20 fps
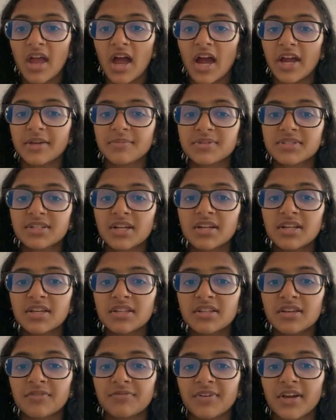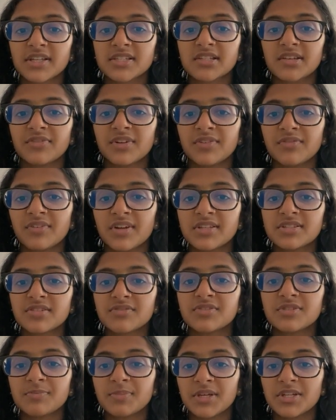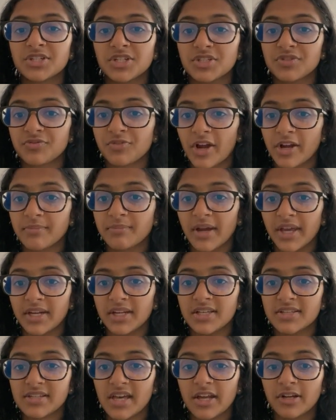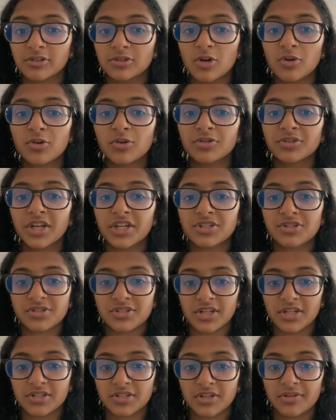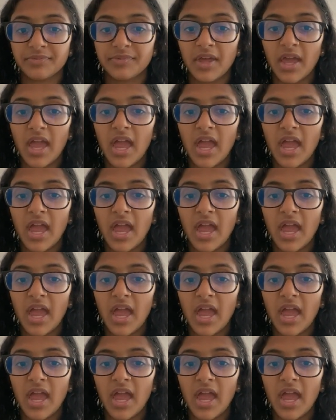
I am studying the effects of an invasive species, Phragmites, at a local nature center.